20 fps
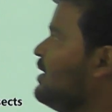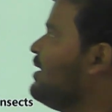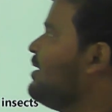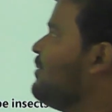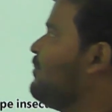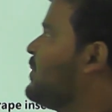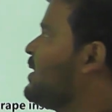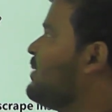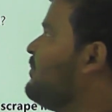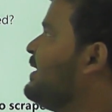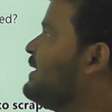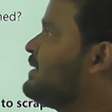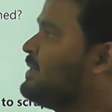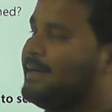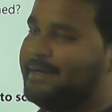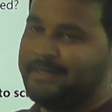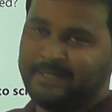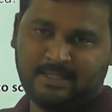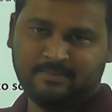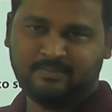primate
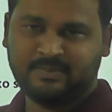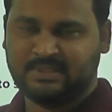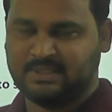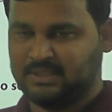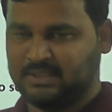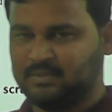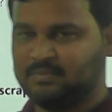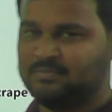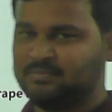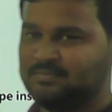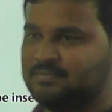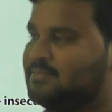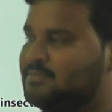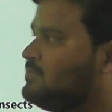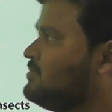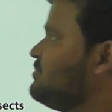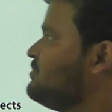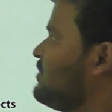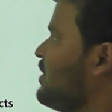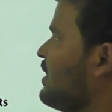apes.
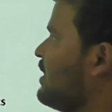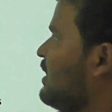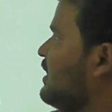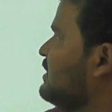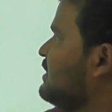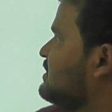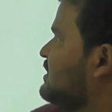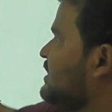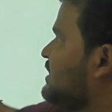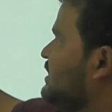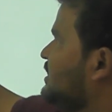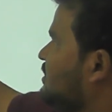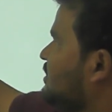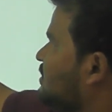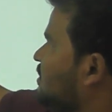See here,